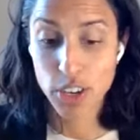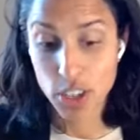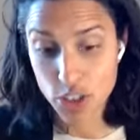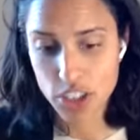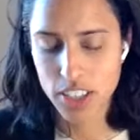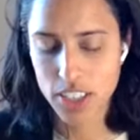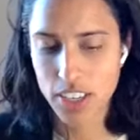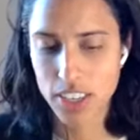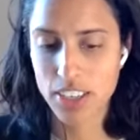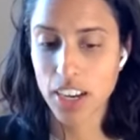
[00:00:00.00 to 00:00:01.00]
so okay.
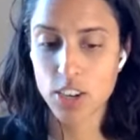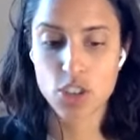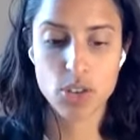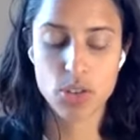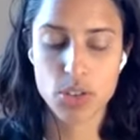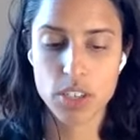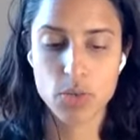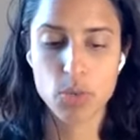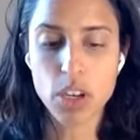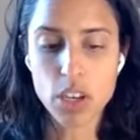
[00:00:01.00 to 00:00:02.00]
interestingly the data shows
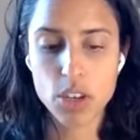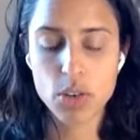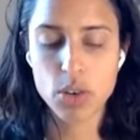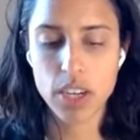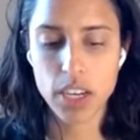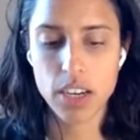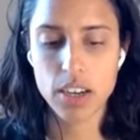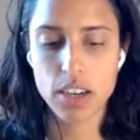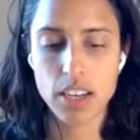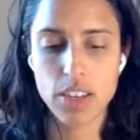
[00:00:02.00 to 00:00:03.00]
that what you
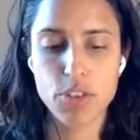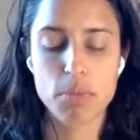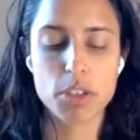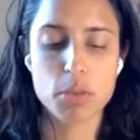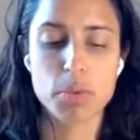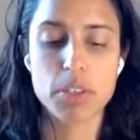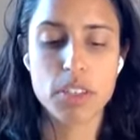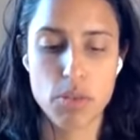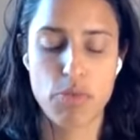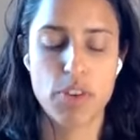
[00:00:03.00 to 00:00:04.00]
eat from a
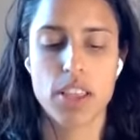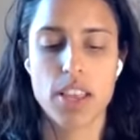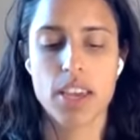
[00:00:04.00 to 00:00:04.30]
specific